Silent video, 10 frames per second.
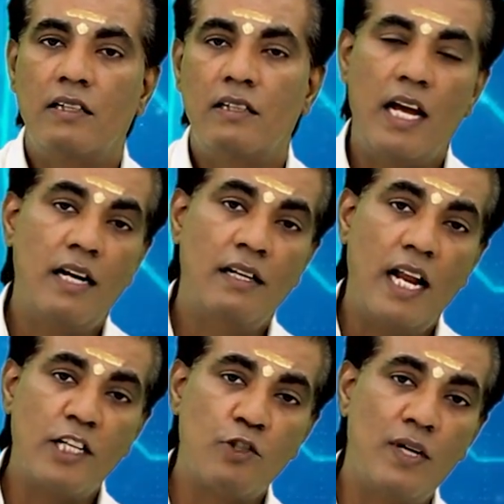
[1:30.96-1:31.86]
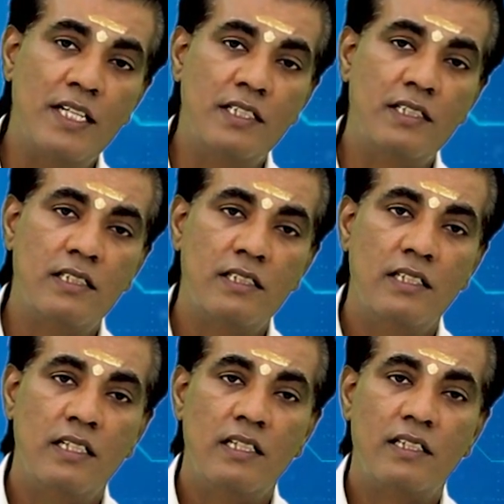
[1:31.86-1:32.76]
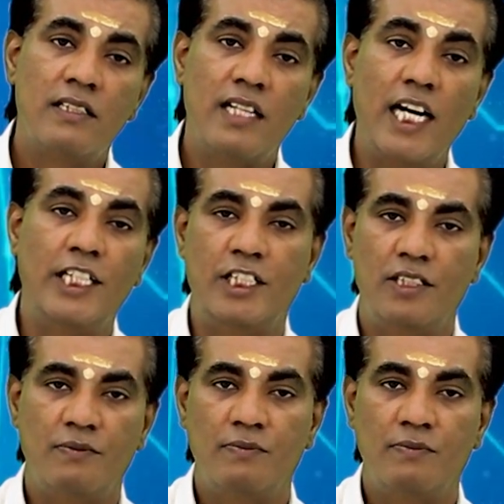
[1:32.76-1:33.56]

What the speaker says: Then next one is thrush,